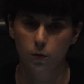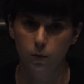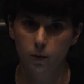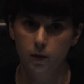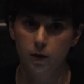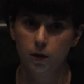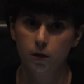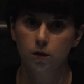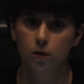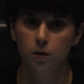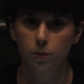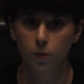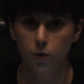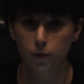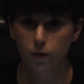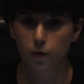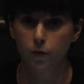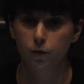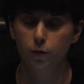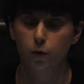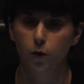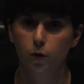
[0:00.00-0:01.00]
or we need to move
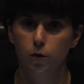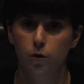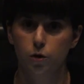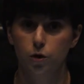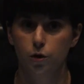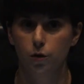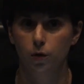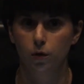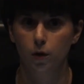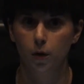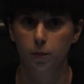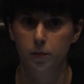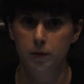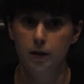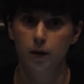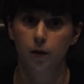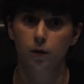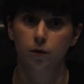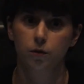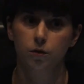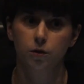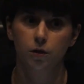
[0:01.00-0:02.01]
the furniture
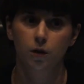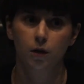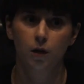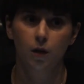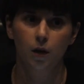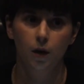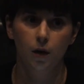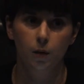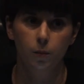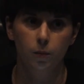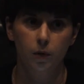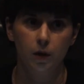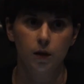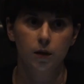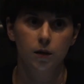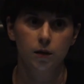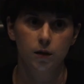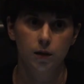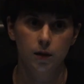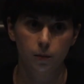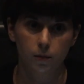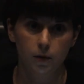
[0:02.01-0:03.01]
upstairs
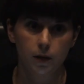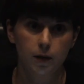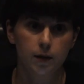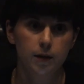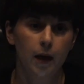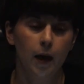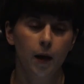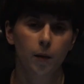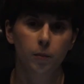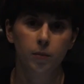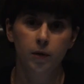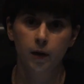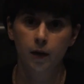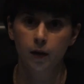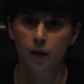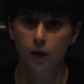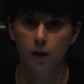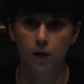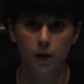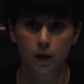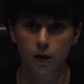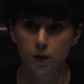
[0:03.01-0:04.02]
because something's happening
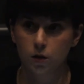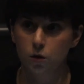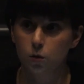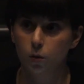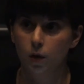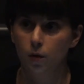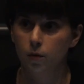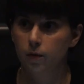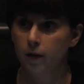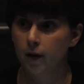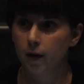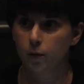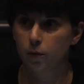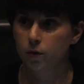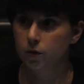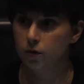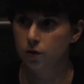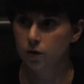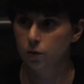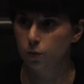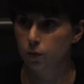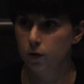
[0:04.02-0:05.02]
in the next 12
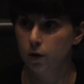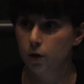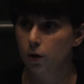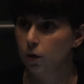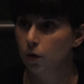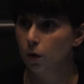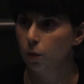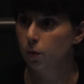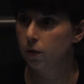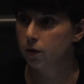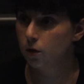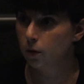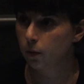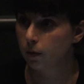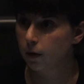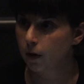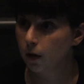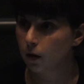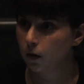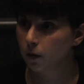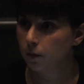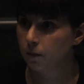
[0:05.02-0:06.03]
hours. We don't know what's
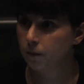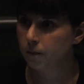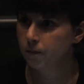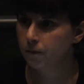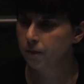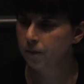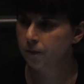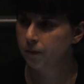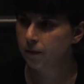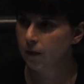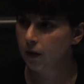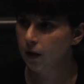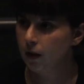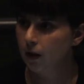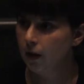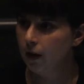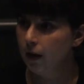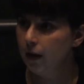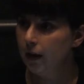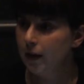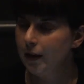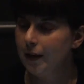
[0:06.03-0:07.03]
going on.
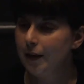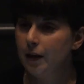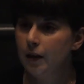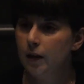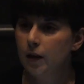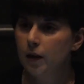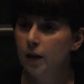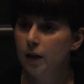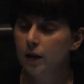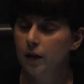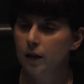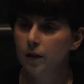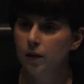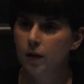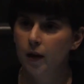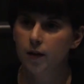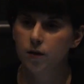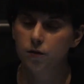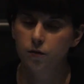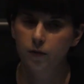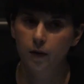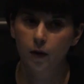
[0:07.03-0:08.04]
He
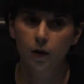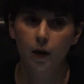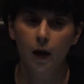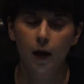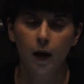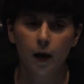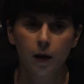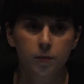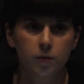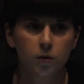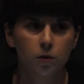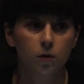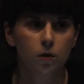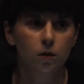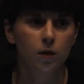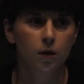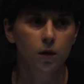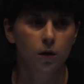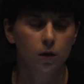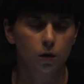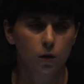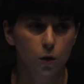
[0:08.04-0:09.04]
has found
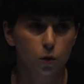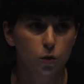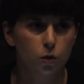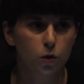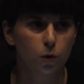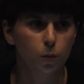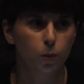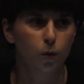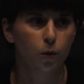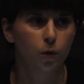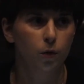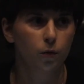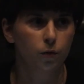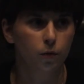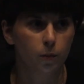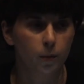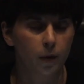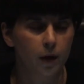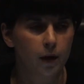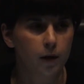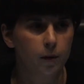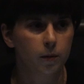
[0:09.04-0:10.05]
absolutely no support
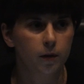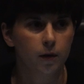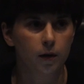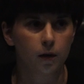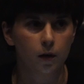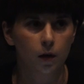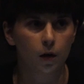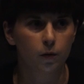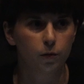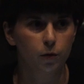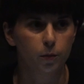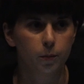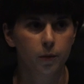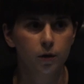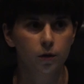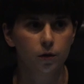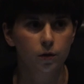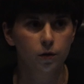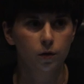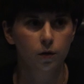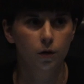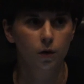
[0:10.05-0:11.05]
from anybody in
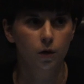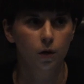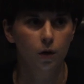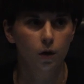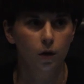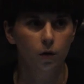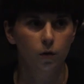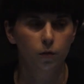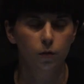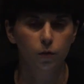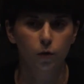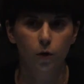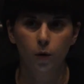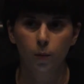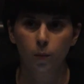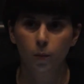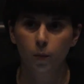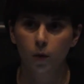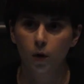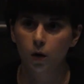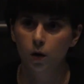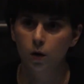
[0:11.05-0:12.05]
government,
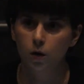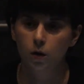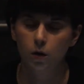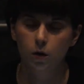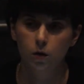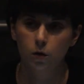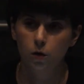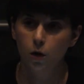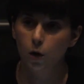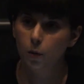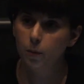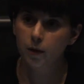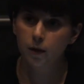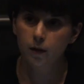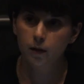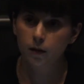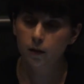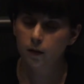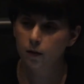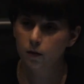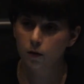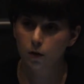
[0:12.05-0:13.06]
from nobody
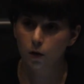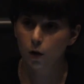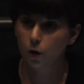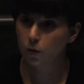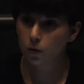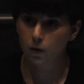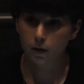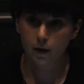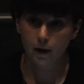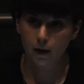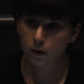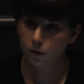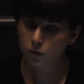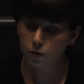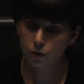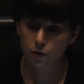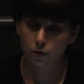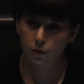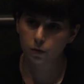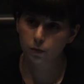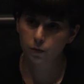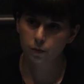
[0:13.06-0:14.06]
in local
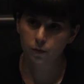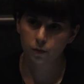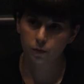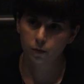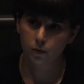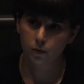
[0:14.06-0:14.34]
council.